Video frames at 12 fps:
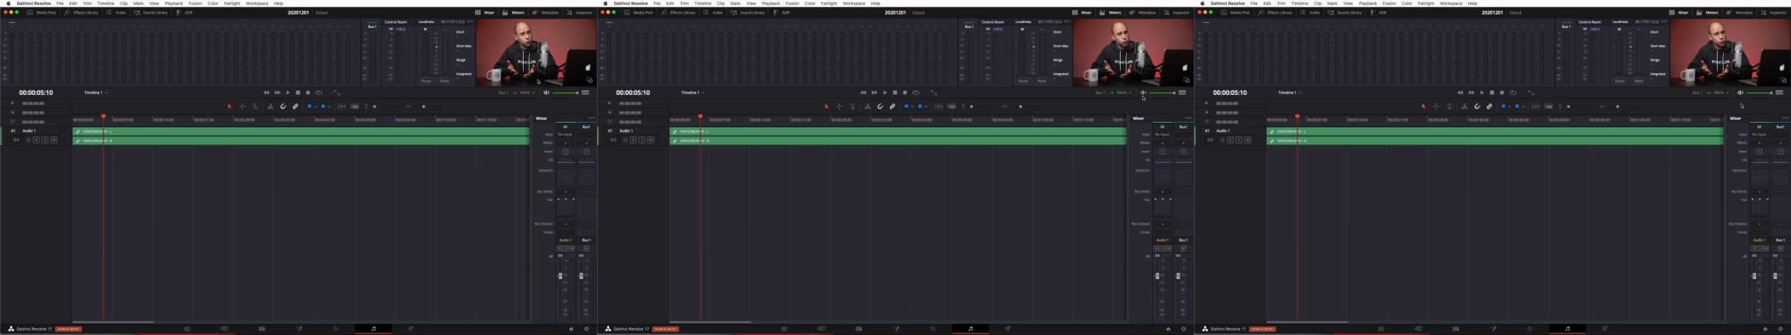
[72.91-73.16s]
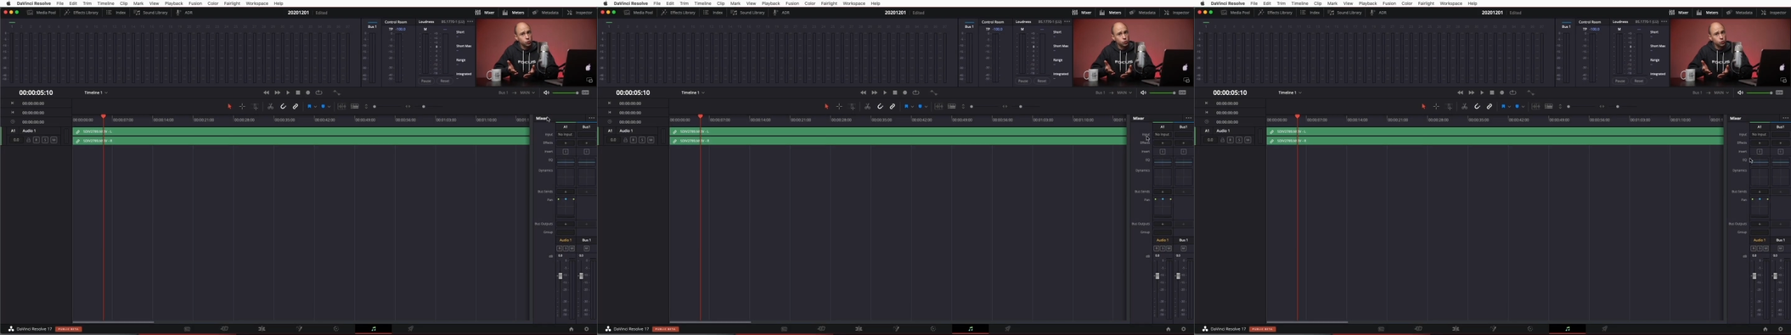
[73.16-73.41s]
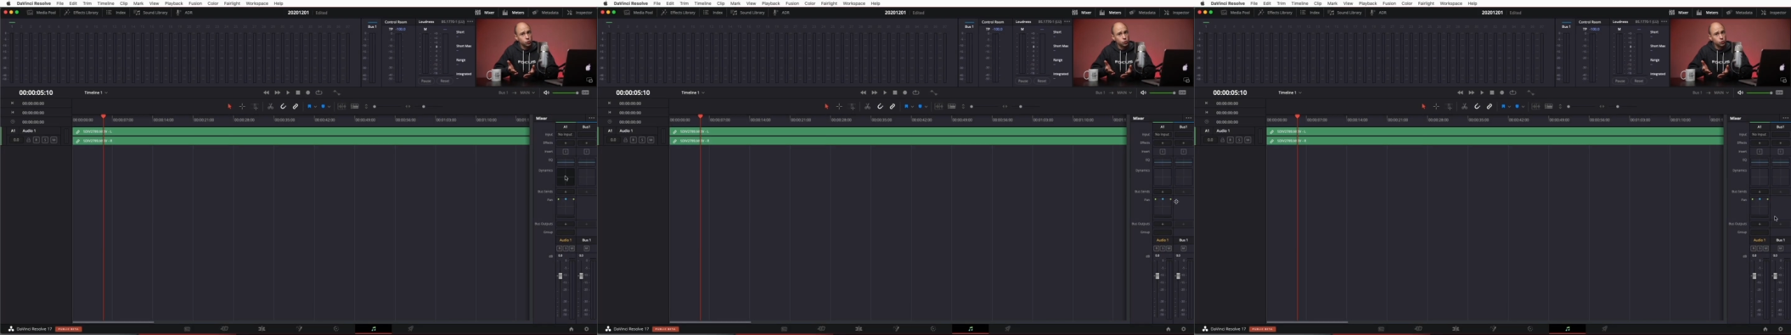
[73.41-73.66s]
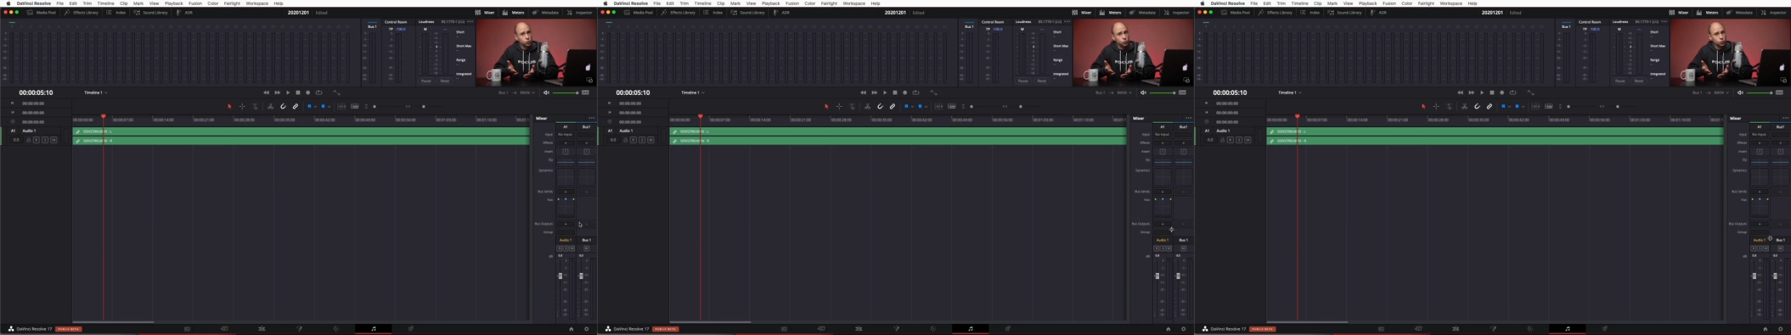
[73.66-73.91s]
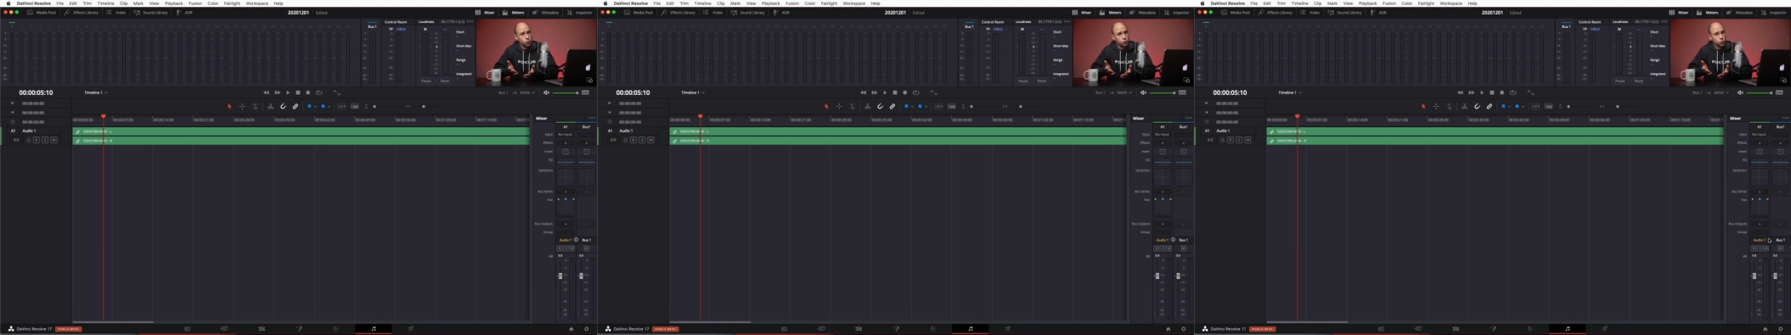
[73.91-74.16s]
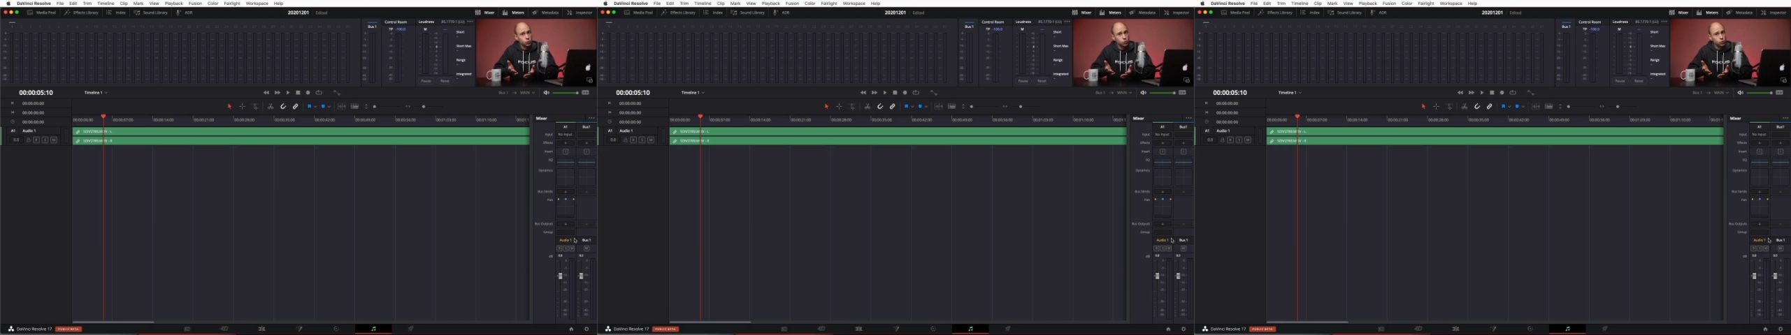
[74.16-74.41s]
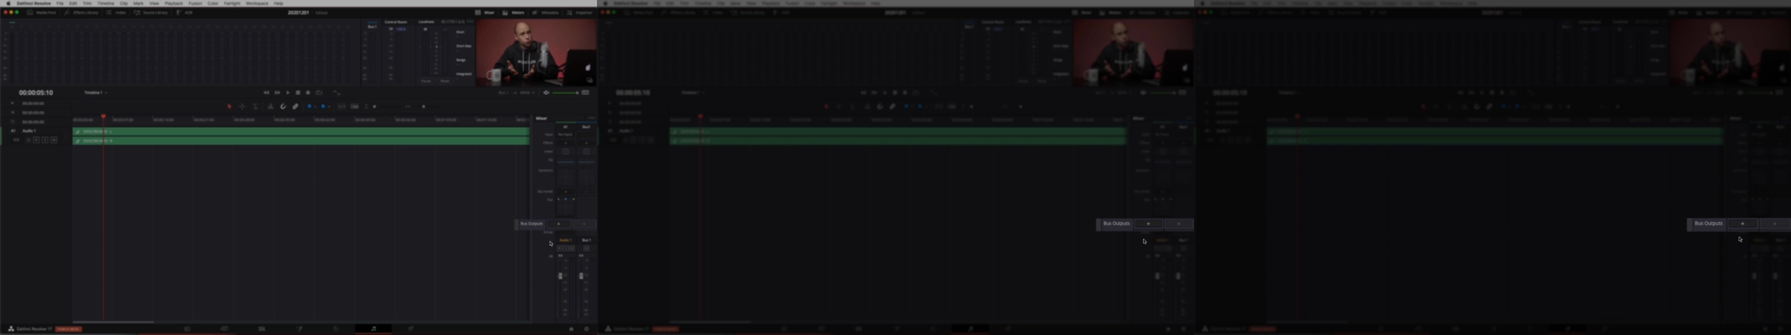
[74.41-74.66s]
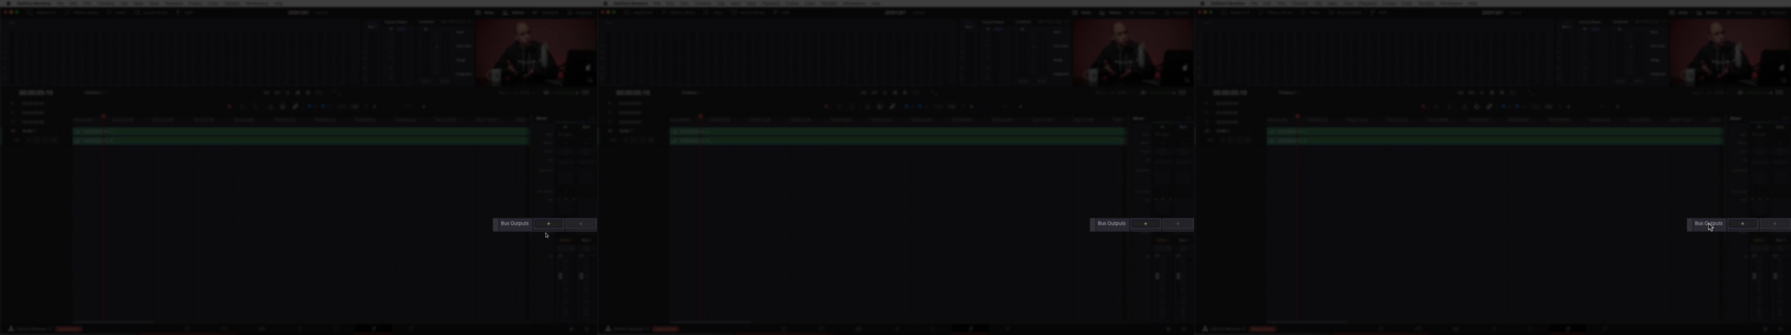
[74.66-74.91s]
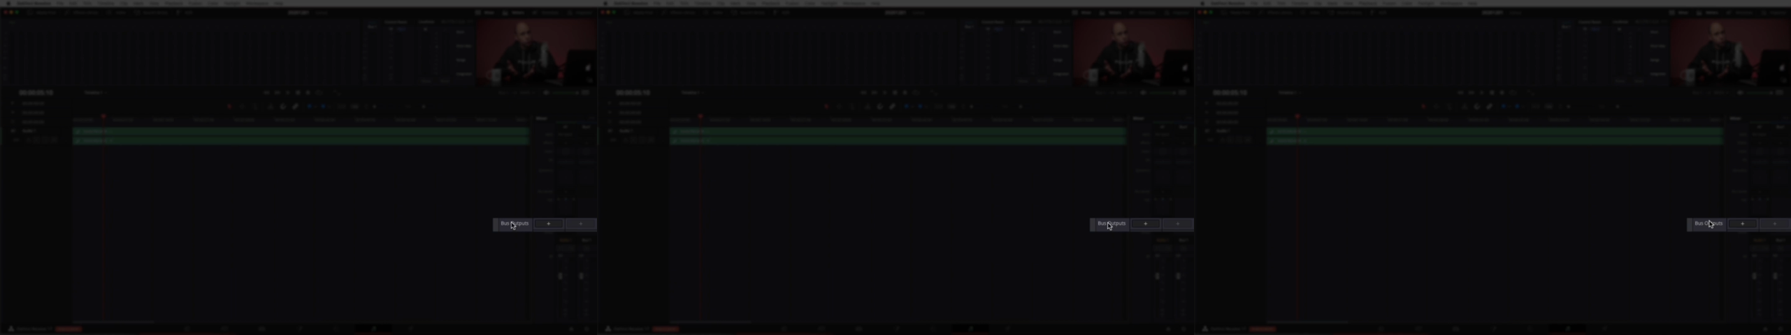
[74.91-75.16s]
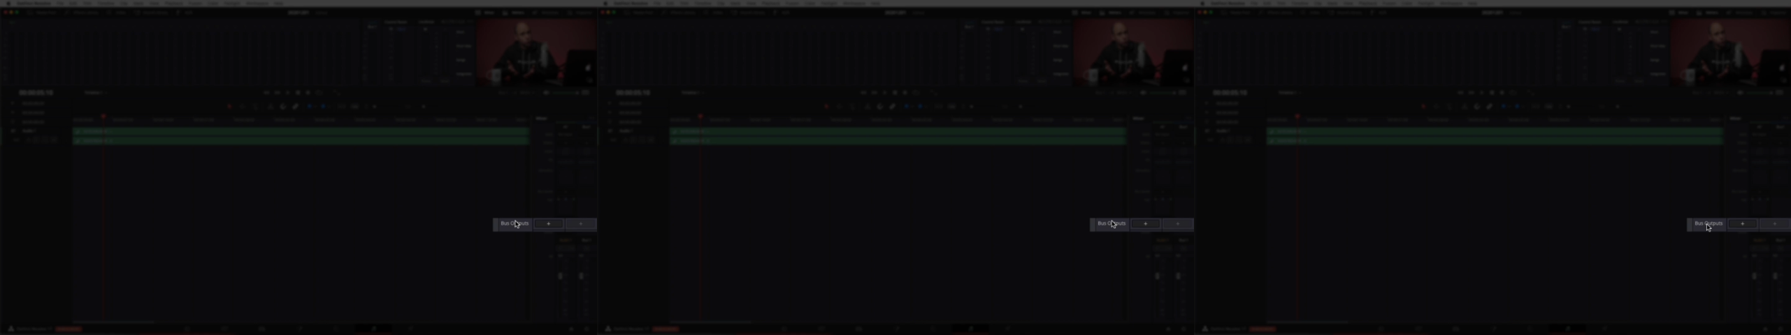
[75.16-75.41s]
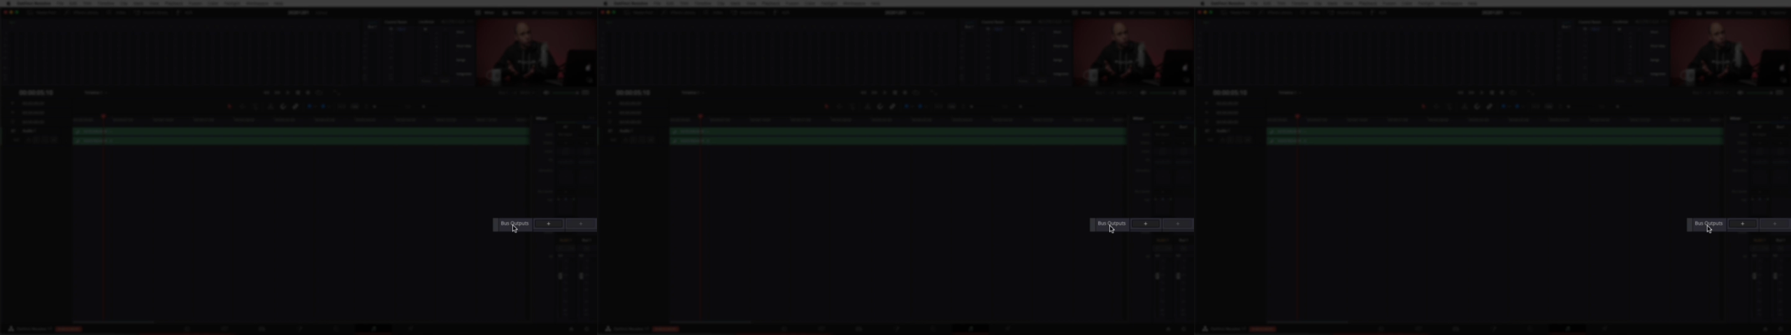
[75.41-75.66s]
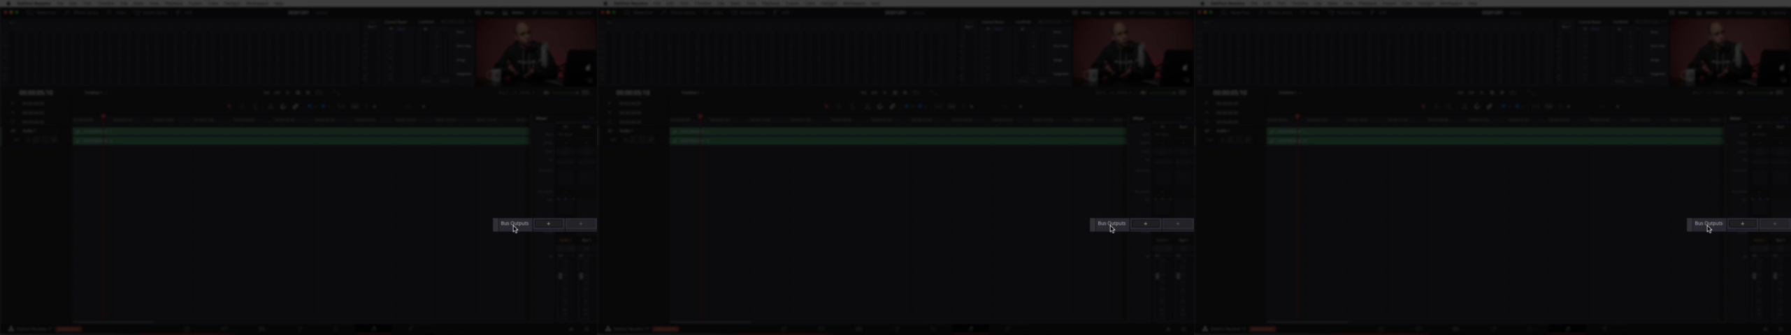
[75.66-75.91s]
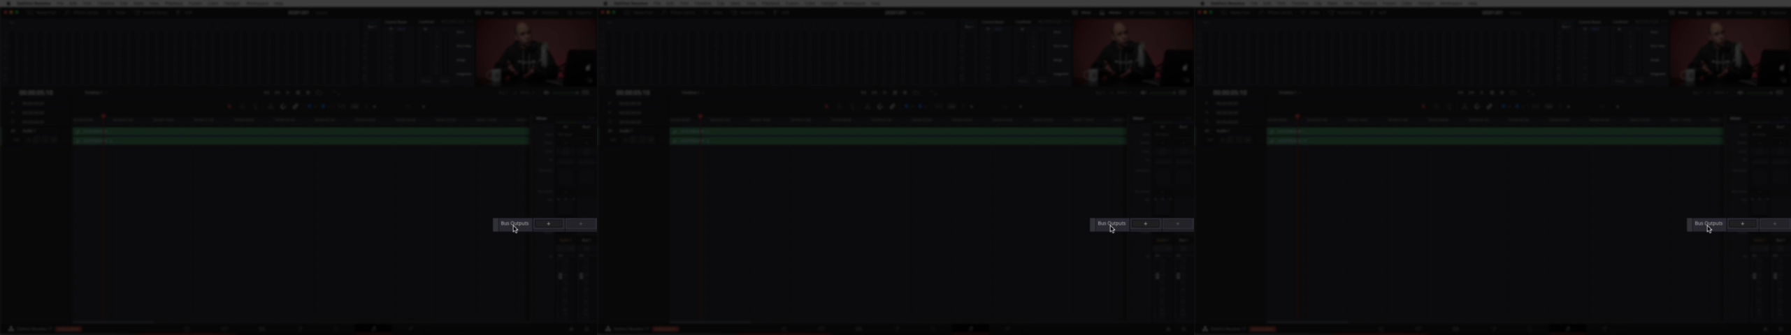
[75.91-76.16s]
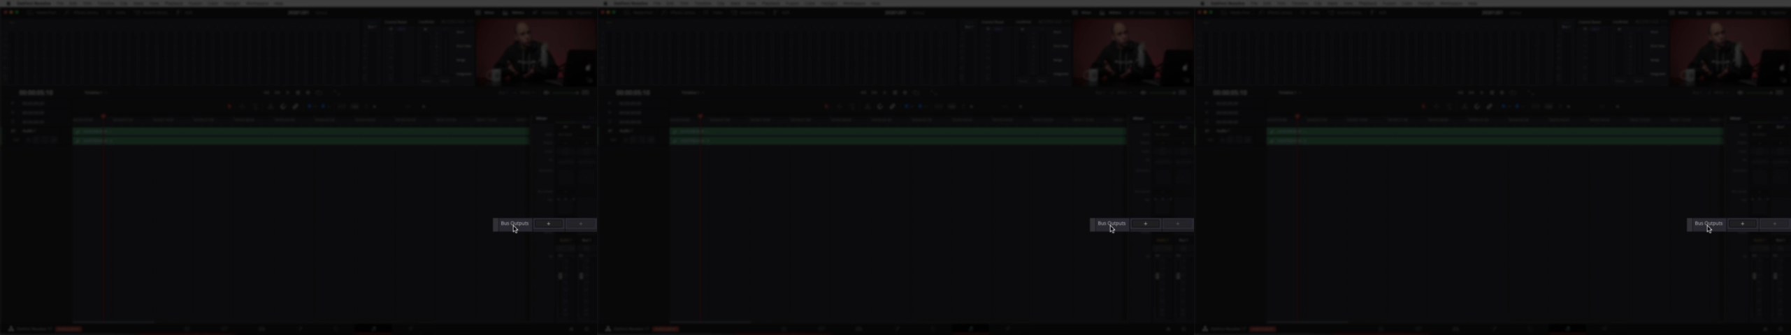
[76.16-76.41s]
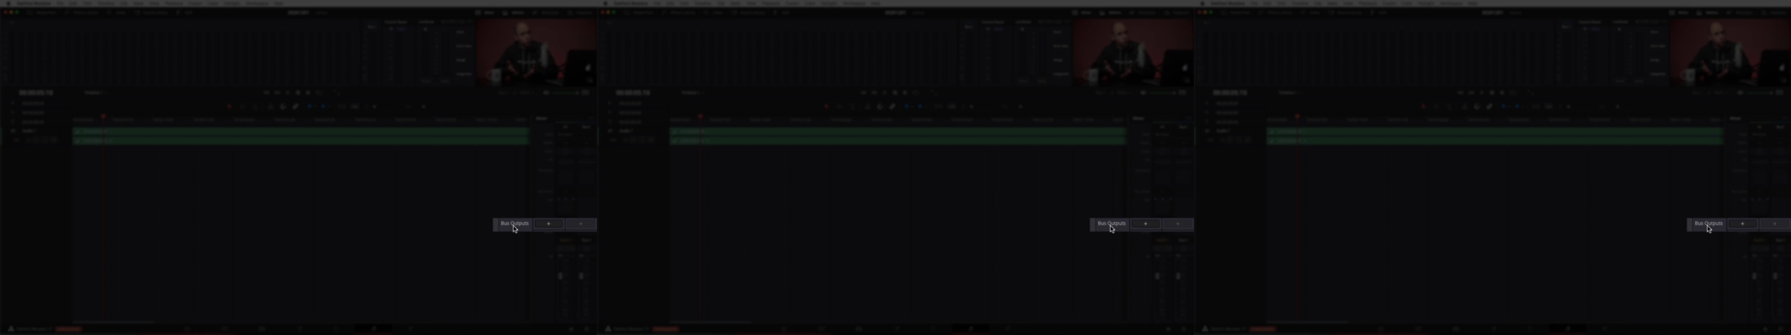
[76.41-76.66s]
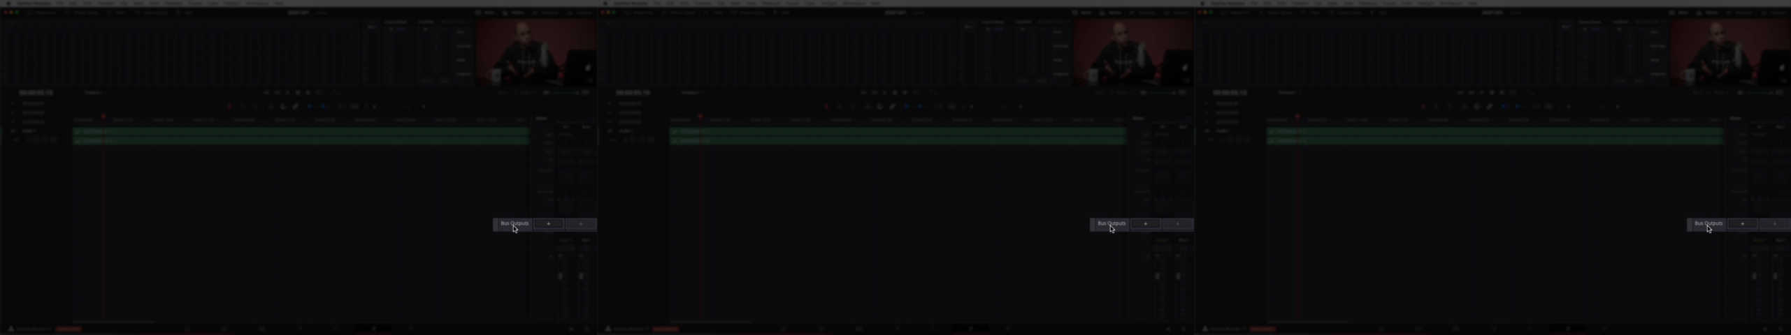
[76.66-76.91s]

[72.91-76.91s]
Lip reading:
(no speaker visible)